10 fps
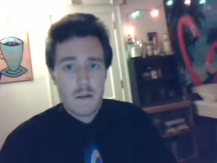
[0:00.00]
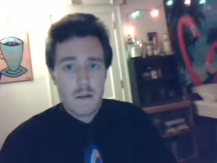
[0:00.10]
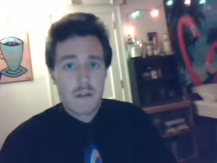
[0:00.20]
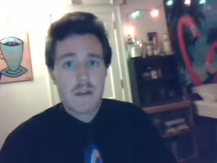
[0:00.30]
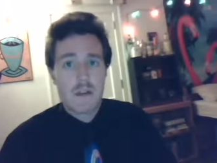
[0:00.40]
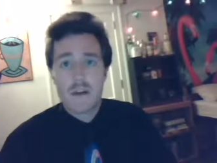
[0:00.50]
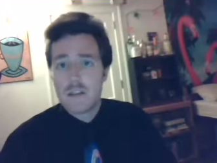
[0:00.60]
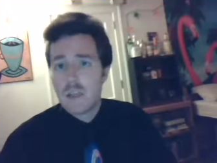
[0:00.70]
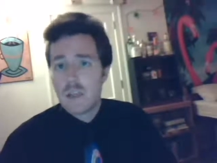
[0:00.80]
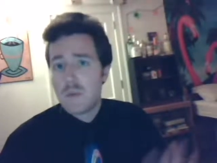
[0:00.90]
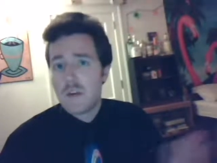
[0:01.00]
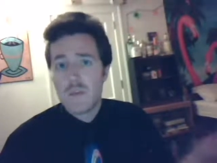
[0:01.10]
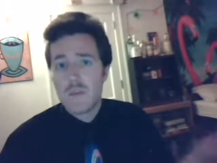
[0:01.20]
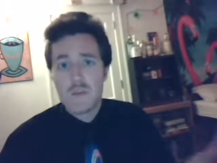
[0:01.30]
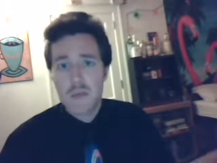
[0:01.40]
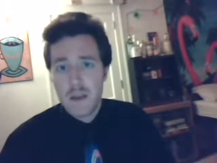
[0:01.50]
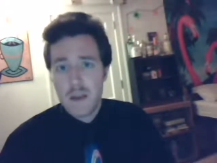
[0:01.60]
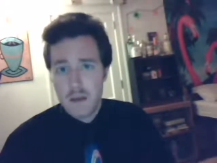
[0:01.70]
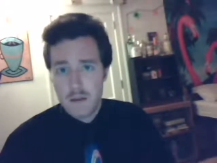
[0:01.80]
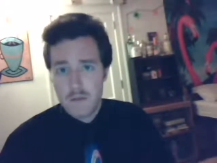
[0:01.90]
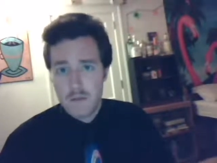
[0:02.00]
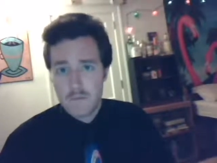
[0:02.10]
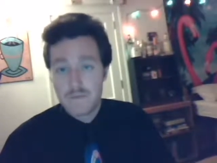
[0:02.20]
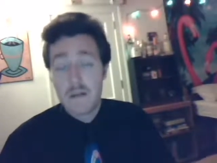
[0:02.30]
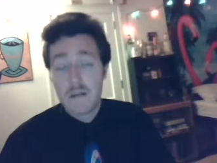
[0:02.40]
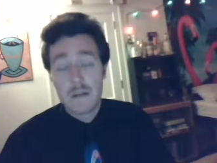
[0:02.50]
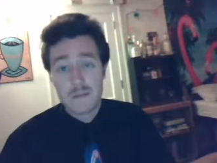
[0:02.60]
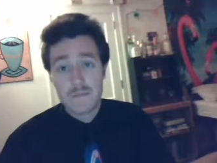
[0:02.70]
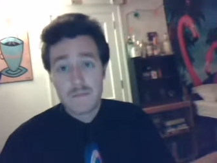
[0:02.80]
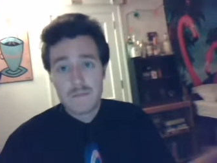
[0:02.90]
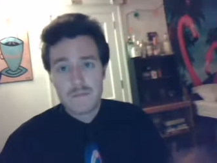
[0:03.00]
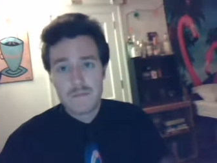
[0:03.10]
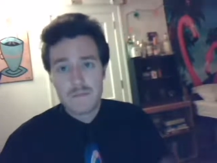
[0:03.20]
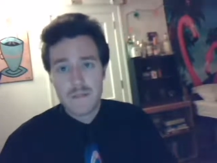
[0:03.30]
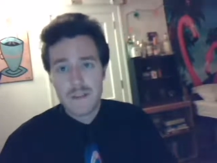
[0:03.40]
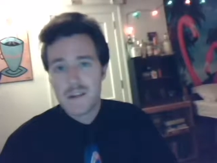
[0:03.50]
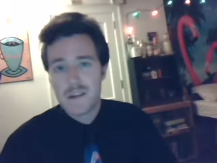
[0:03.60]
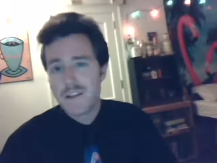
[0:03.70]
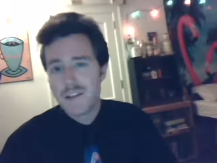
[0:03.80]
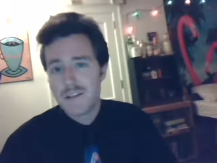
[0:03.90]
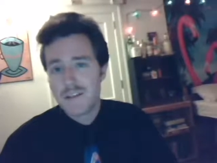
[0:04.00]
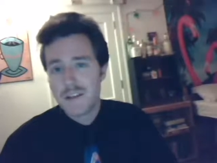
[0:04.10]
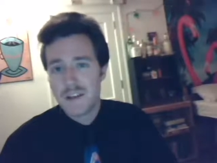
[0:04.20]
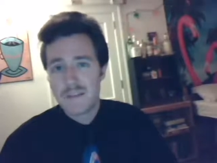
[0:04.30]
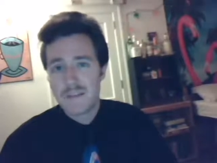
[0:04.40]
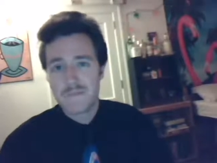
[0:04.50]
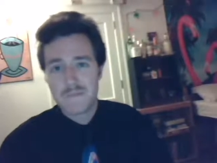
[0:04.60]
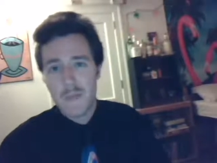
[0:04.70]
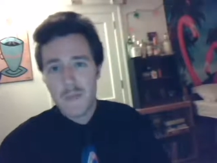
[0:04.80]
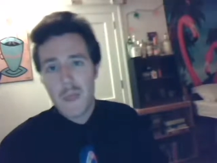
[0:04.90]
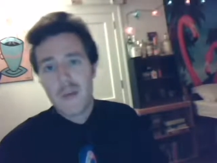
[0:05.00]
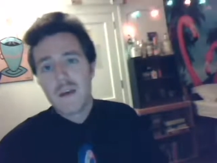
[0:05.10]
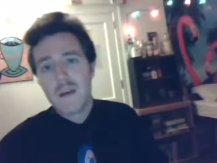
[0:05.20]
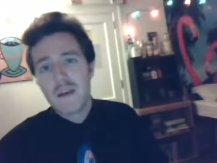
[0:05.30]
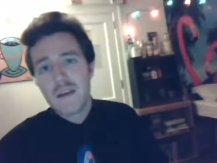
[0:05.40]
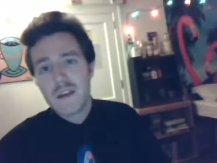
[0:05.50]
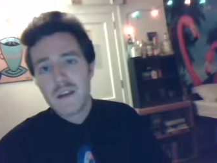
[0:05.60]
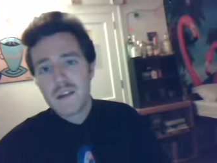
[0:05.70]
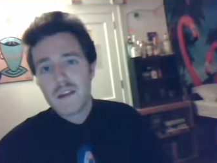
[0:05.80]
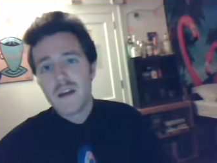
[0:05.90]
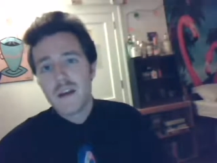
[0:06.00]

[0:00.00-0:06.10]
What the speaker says: stare deep into the flamingo. Yeah, that's how they do it. I guess,